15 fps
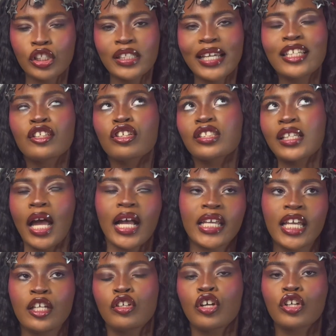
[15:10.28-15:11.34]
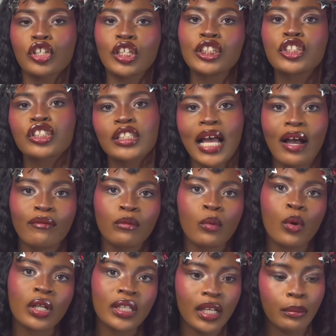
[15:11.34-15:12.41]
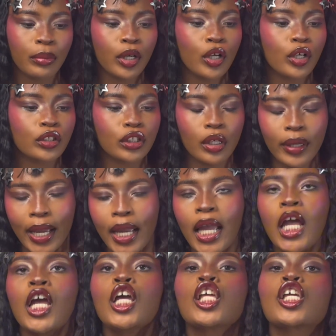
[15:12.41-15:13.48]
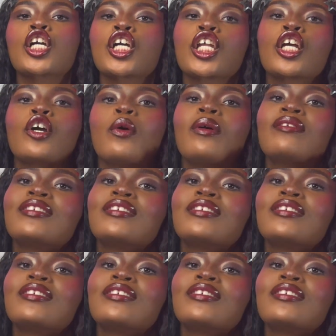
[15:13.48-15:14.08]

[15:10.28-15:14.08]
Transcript: in your starter kit you're not going to just have one lip product. Okay, you're going to go over